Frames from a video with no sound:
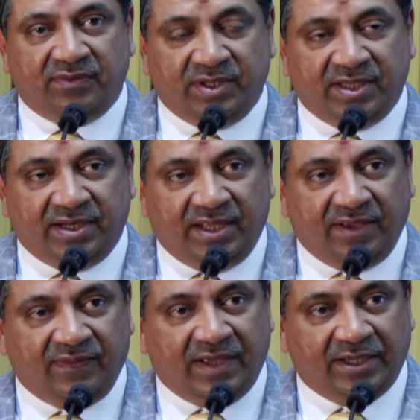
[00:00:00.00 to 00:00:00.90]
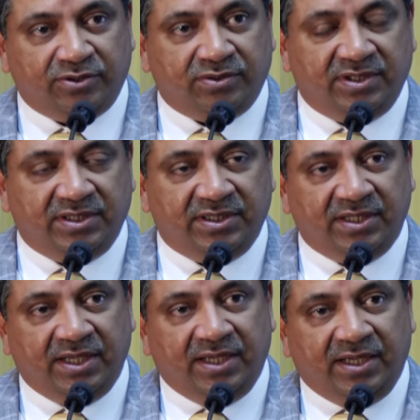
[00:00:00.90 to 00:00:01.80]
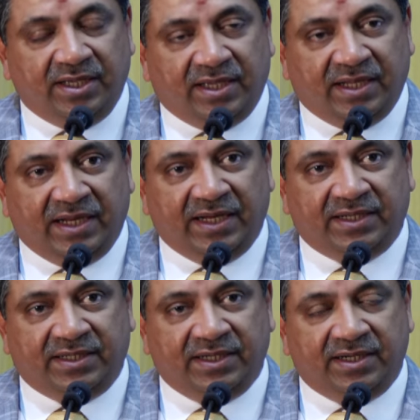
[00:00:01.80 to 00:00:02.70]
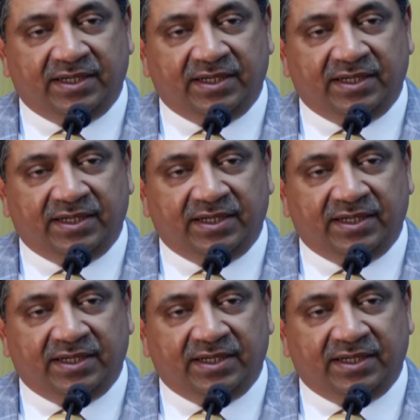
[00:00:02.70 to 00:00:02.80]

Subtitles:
We can have actually connected